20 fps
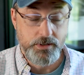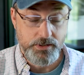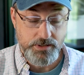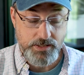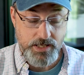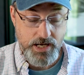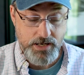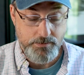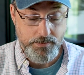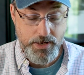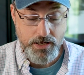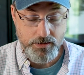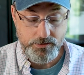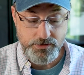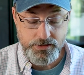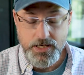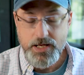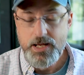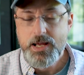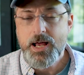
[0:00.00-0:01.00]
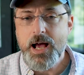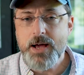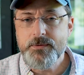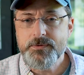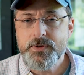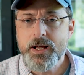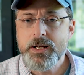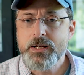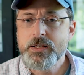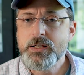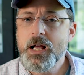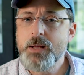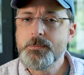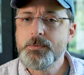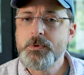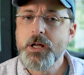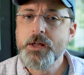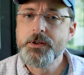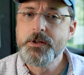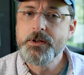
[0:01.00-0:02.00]
that came out. I've got a
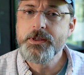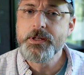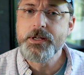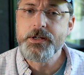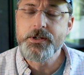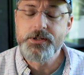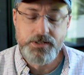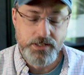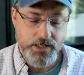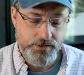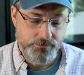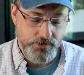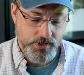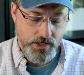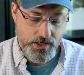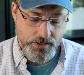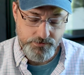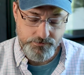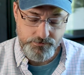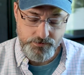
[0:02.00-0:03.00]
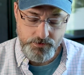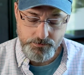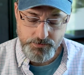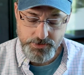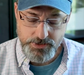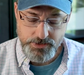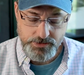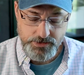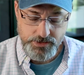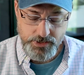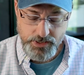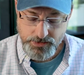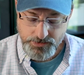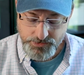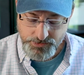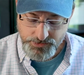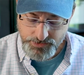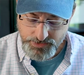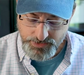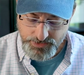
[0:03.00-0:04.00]
couple other things that I've gotten from Neil
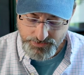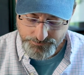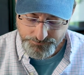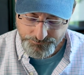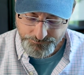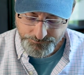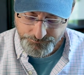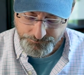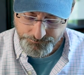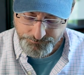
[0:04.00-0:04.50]
Young's, or